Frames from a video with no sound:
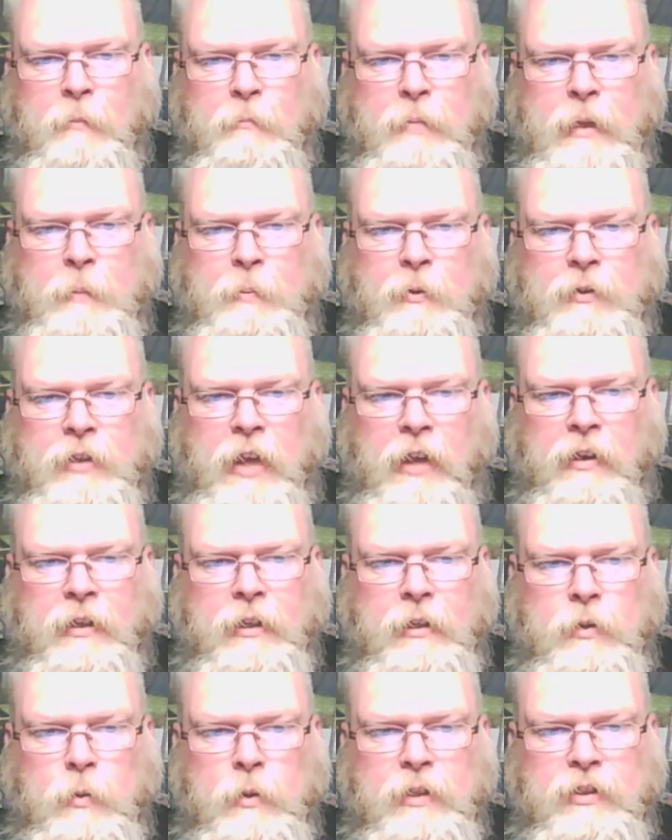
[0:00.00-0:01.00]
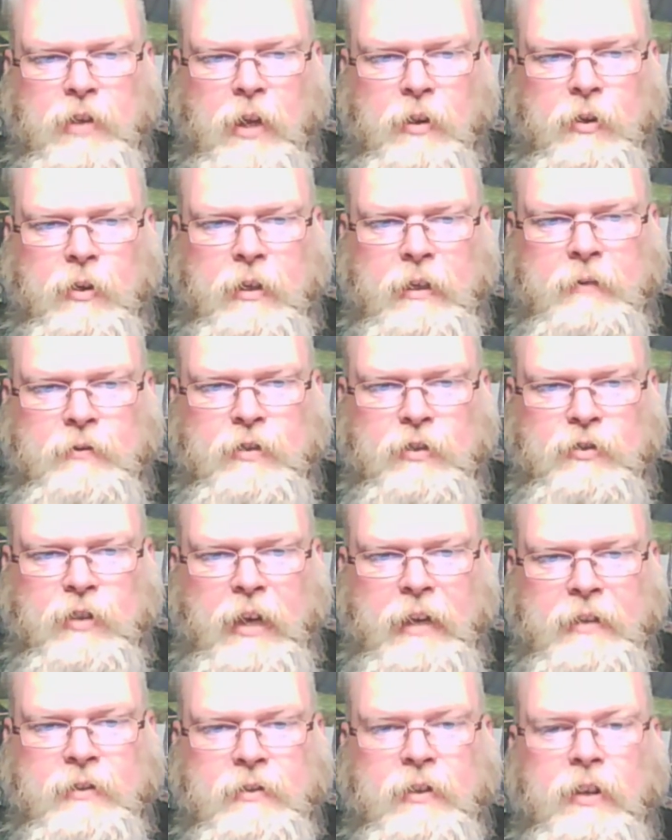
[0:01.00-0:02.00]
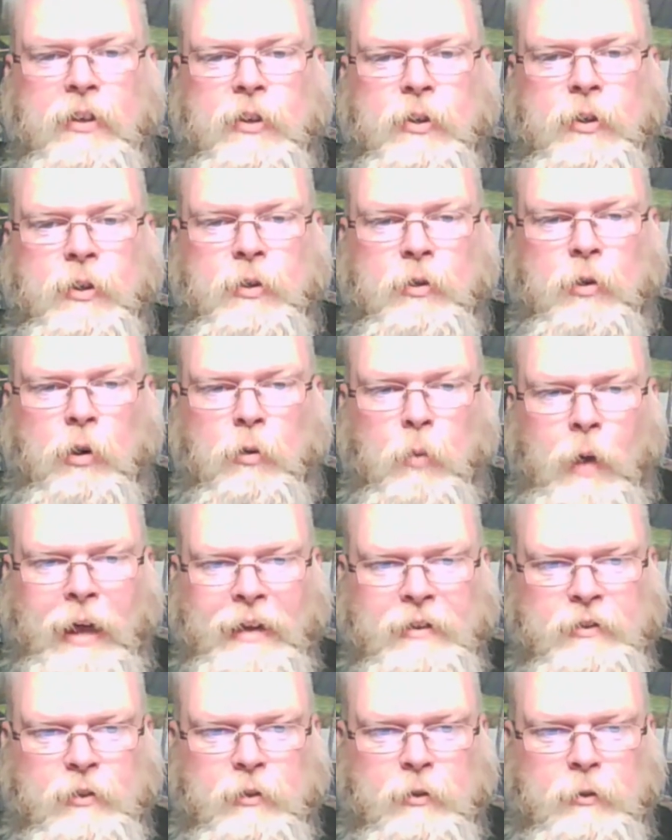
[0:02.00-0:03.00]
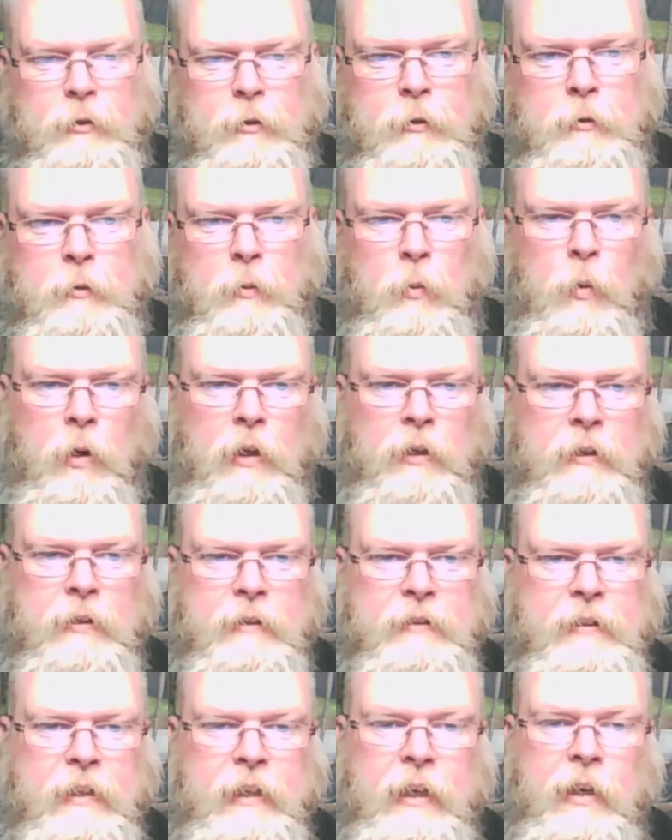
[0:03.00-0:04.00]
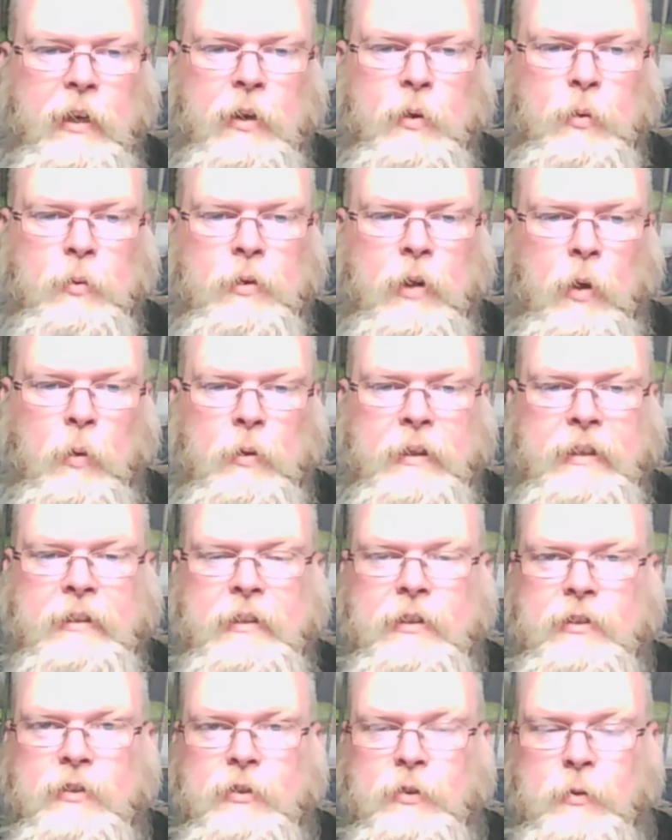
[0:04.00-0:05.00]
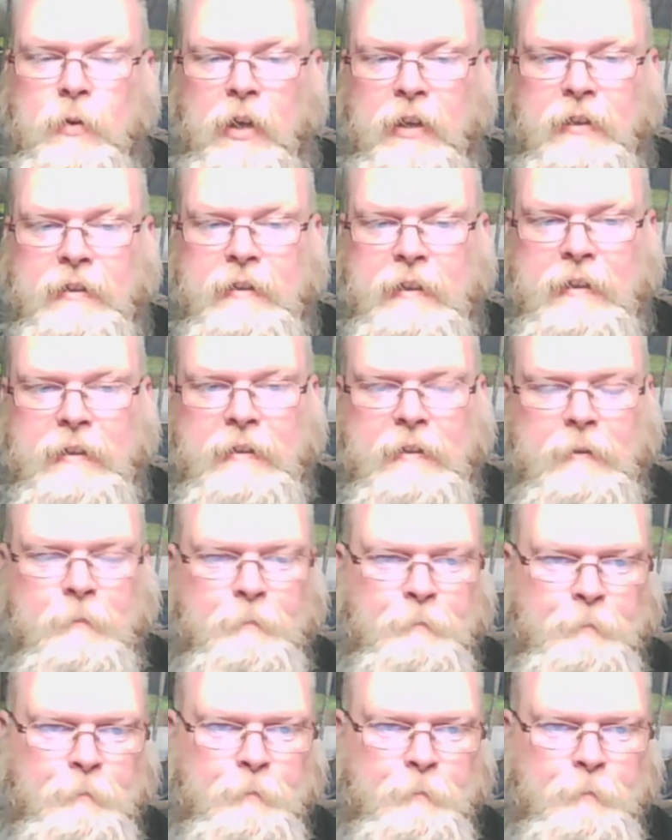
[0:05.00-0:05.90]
people talking to each other gives a chance to learn and grow wiser, while sitting alone only teaches you nonsense.